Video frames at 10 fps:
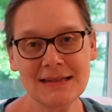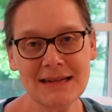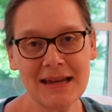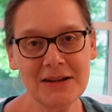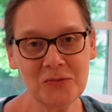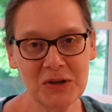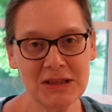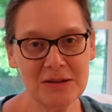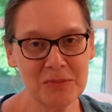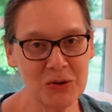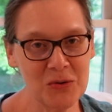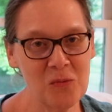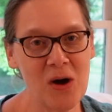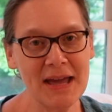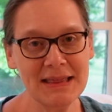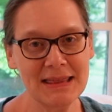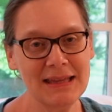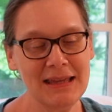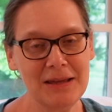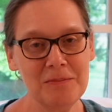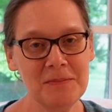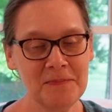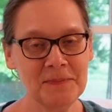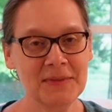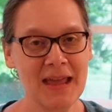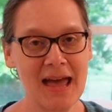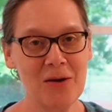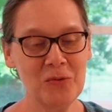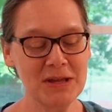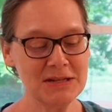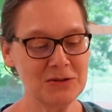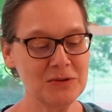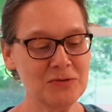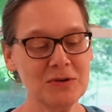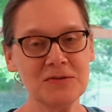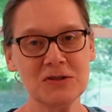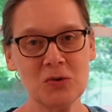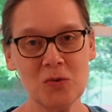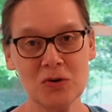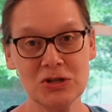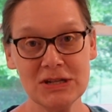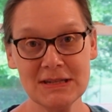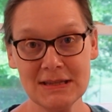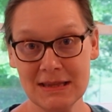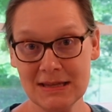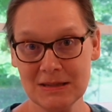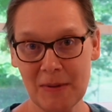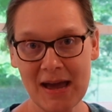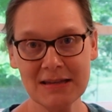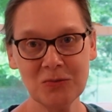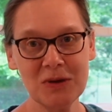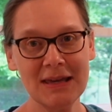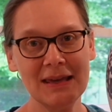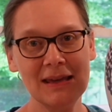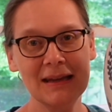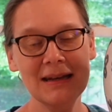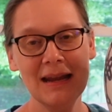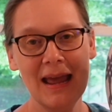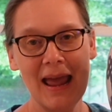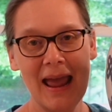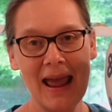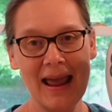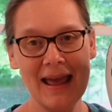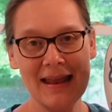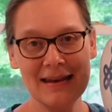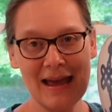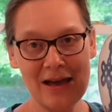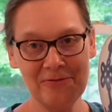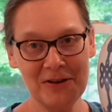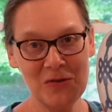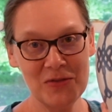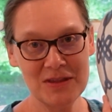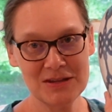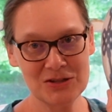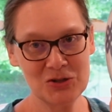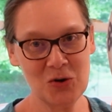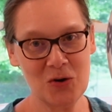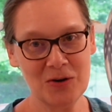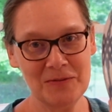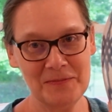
staying with the blue and white theme, I went to a thrift store just this past weekend and I found this jar.